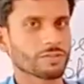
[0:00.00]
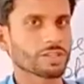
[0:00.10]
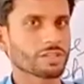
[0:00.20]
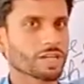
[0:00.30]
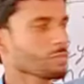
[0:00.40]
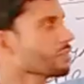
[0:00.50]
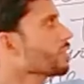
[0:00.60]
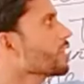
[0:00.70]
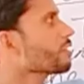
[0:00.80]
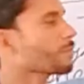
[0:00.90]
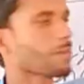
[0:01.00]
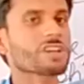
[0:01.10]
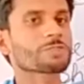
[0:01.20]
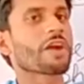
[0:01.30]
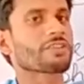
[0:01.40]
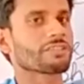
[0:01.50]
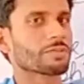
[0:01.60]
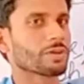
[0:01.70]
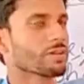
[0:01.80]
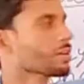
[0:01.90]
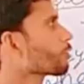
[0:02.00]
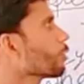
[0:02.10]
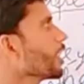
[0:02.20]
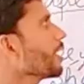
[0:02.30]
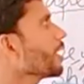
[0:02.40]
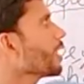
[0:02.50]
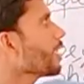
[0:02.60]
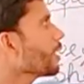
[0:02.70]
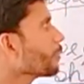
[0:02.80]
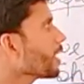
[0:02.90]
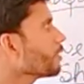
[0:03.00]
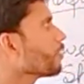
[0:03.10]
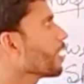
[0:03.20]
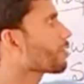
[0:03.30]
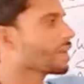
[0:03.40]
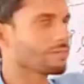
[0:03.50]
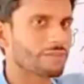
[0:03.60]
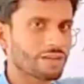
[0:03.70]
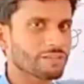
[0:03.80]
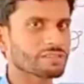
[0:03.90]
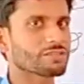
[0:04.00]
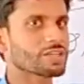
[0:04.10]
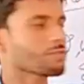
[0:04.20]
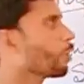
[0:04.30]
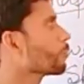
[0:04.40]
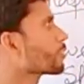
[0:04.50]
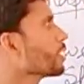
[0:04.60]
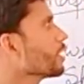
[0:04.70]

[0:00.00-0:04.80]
That means it is past participle. So a verb has three forms.